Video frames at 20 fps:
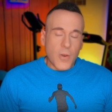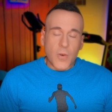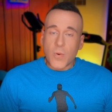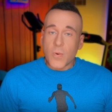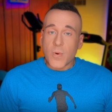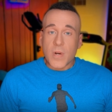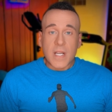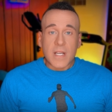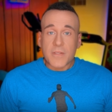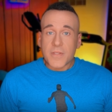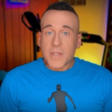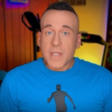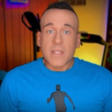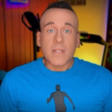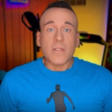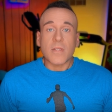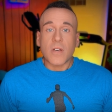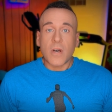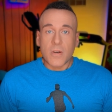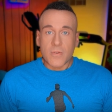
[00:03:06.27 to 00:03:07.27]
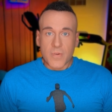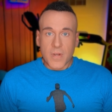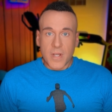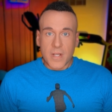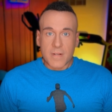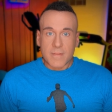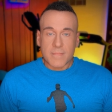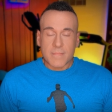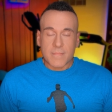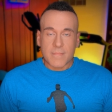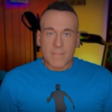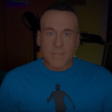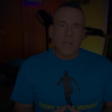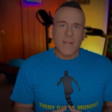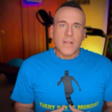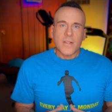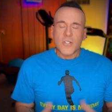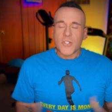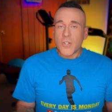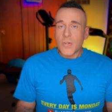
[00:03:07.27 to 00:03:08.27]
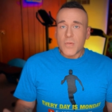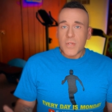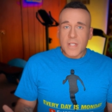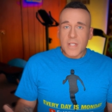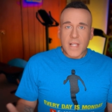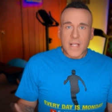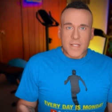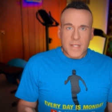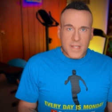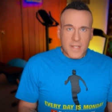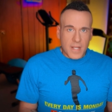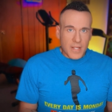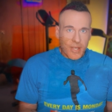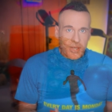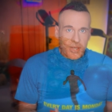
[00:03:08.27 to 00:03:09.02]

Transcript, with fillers: nor healthy in the long run. Juice cleanses, on the